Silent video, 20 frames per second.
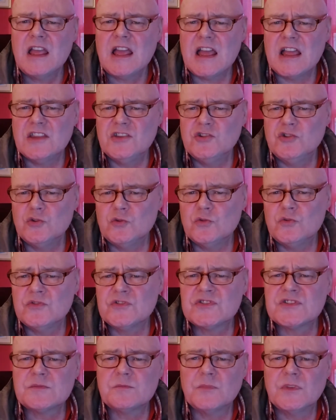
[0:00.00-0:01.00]
and
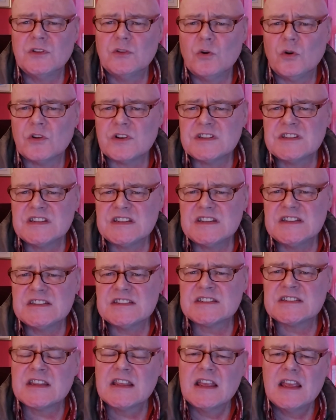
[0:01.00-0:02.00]
use
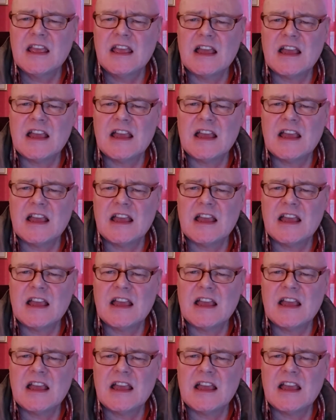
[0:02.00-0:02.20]
minorities